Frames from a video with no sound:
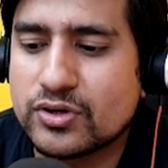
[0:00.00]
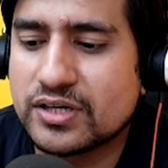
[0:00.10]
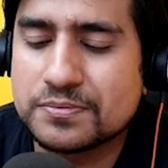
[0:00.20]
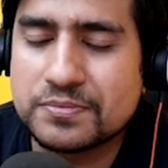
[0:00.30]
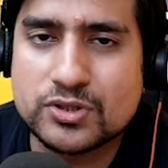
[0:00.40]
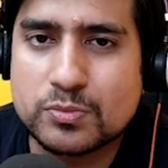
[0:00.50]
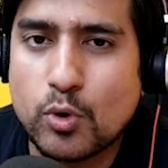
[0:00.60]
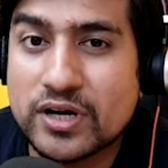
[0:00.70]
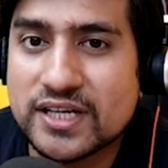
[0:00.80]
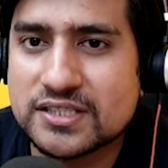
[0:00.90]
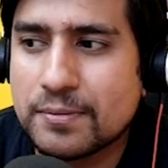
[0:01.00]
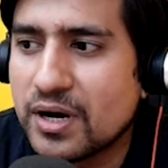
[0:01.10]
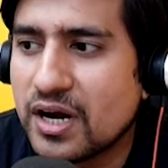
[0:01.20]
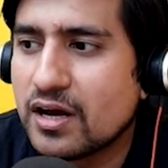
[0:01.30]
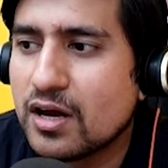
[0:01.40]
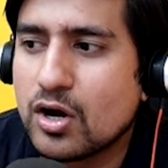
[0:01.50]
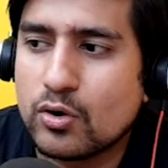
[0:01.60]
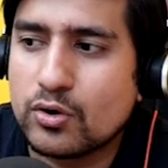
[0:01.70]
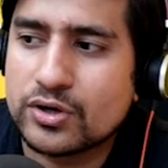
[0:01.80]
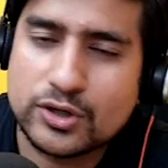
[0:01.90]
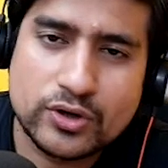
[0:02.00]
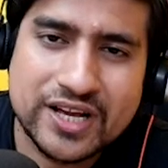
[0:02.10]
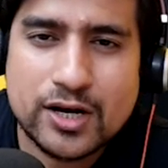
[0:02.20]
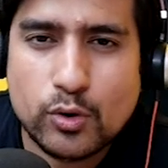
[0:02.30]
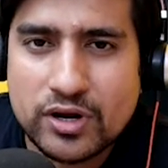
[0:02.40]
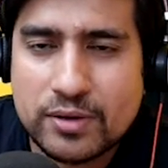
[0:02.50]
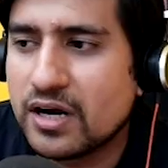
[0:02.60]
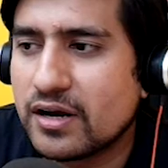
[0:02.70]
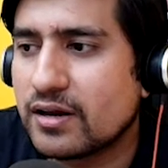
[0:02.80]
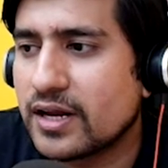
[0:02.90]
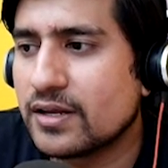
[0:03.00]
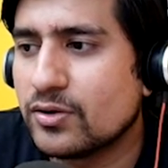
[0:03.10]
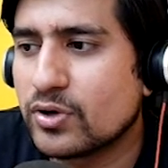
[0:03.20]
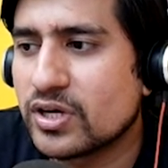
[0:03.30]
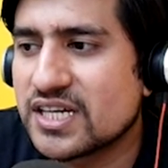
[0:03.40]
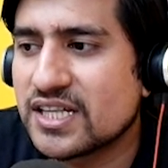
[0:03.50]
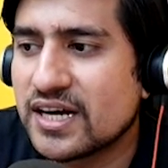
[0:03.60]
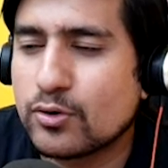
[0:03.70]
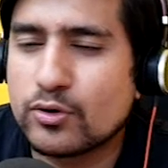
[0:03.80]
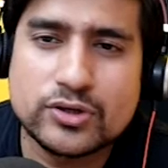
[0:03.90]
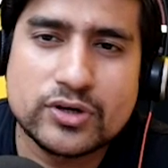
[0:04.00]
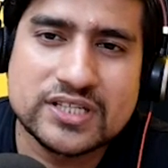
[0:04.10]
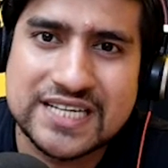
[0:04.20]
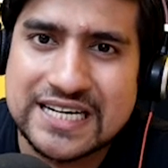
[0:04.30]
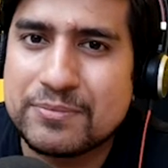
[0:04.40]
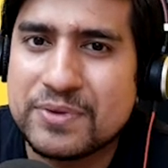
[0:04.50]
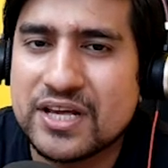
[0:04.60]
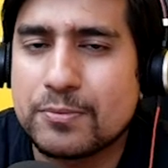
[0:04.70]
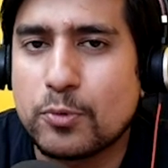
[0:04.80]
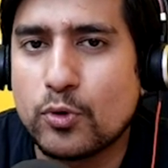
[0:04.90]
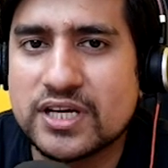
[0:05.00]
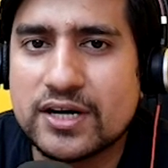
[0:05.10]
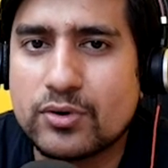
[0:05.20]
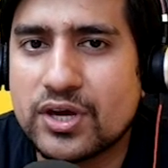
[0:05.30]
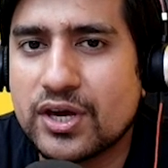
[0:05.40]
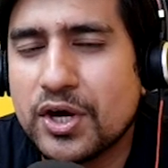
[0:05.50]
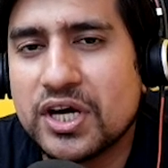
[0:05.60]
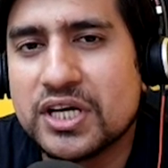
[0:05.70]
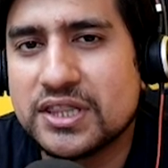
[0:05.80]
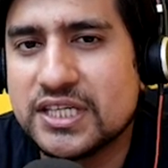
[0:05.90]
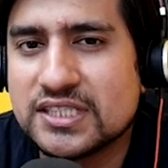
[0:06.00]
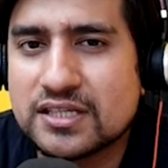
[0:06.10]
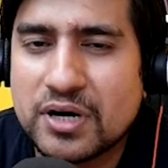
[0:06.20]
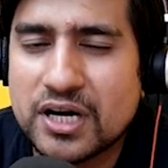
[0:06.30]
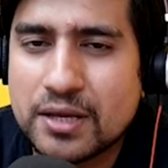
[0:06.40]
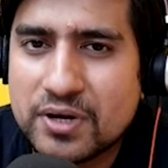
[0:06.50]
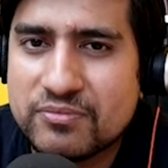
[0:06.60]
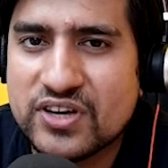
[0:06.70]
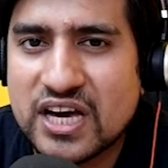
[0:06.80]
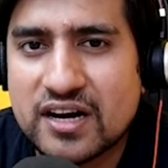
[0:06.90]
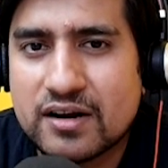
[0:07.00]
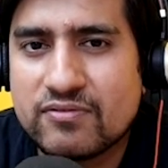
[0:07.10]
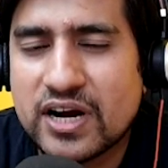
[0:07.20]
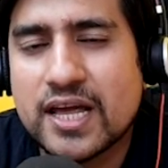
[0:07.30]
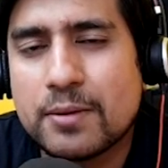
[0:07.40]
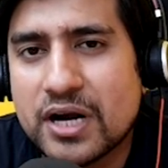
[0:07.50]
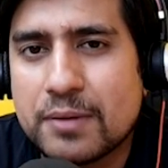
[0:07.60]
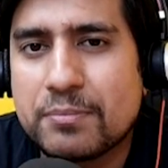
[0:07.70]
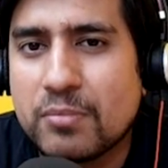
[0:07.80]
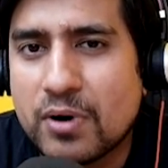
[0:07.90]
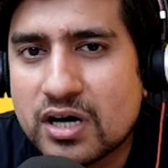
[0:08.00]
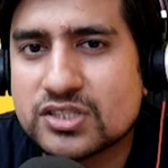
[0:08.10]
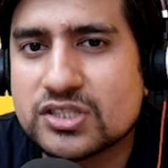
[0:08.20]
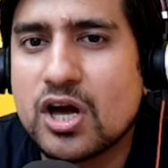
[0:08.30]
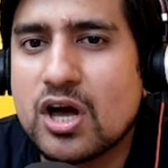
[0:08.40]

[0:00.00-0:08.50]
You can smoke test a build, or you can ignore a build, right? You can say that, or you can send them a report that okay, these are the multiple we are finding a multiple bugs.